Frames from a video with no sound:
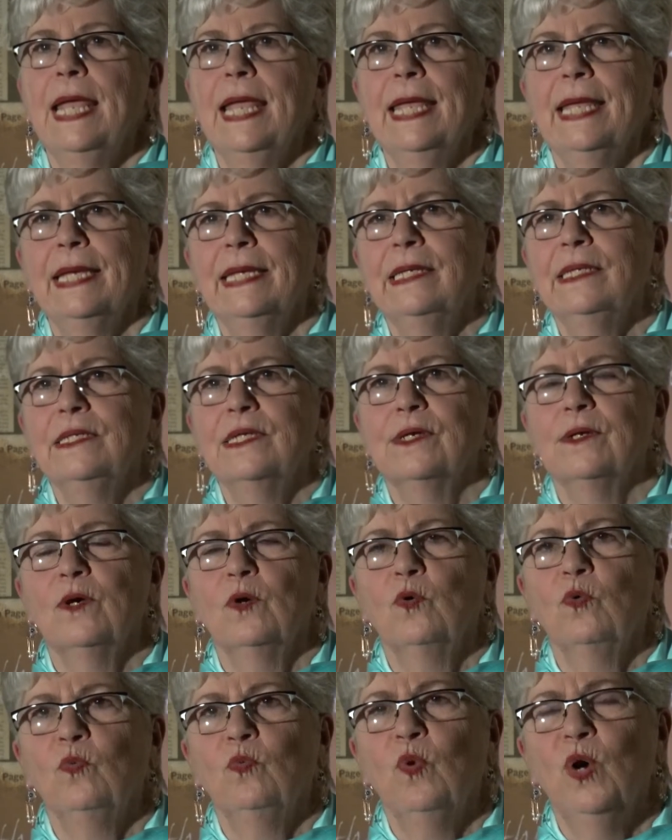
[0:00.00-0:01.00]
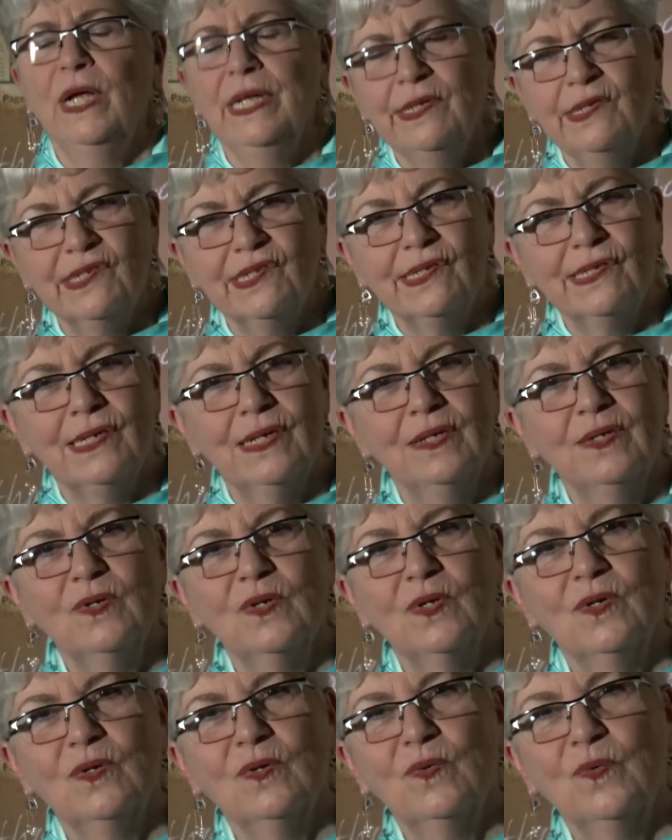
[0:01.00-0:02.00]
and once,
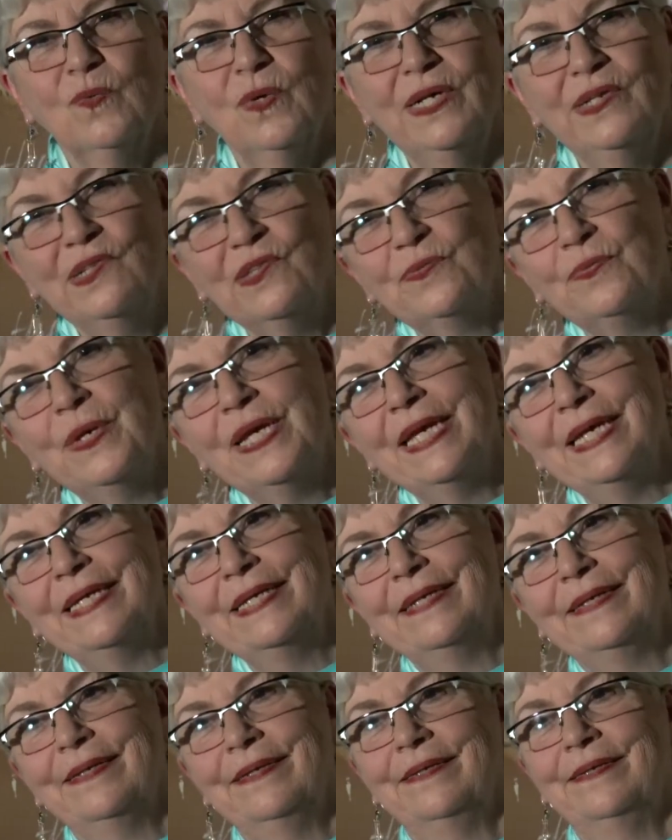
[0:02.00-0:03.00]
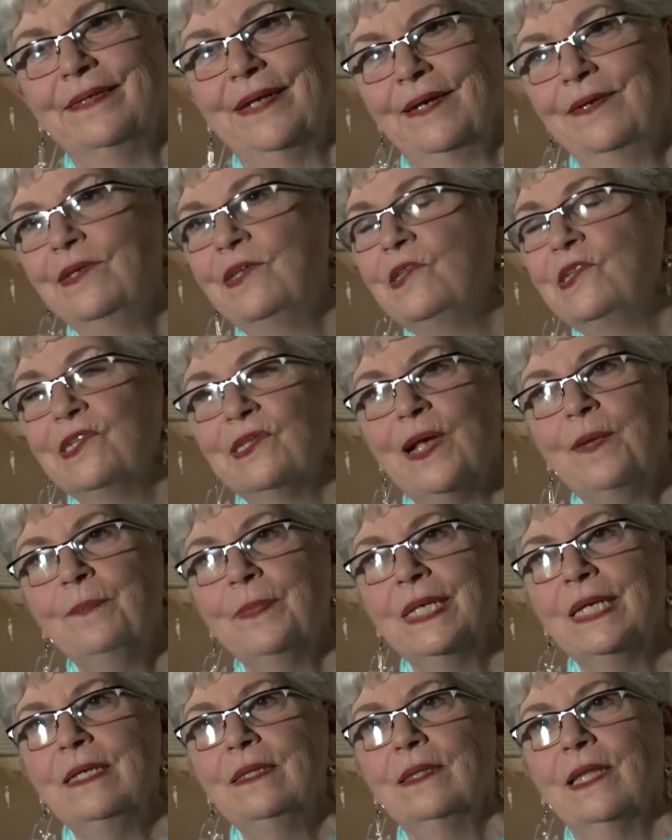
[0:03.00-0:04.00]
once we had done
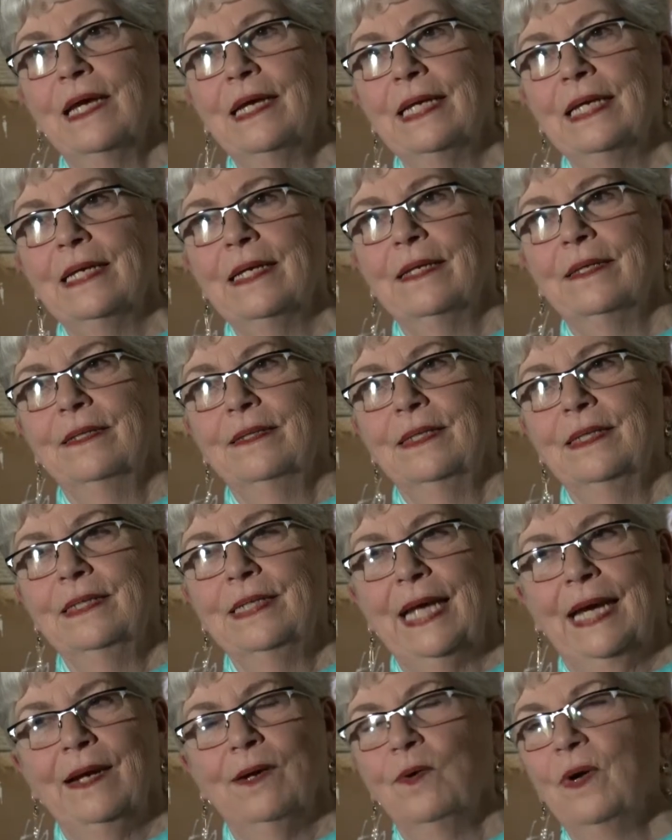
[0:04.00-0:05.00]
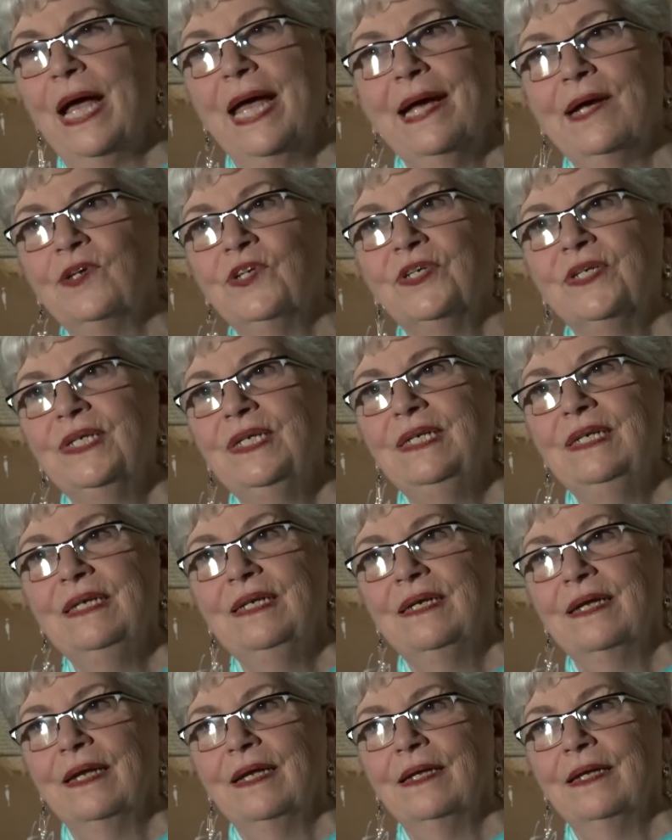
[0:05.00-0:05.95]
something like the Dow action